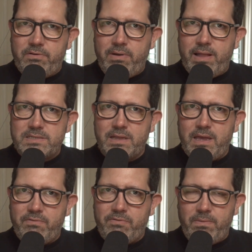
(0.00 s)

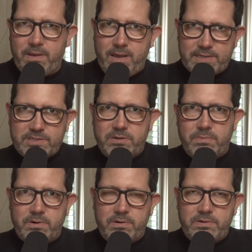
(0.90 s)
translate from the
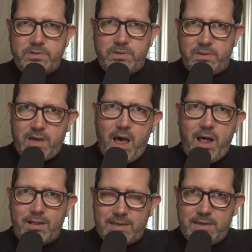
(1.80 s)
customer to the
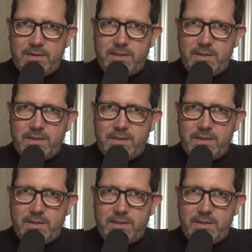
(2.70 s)
colleague,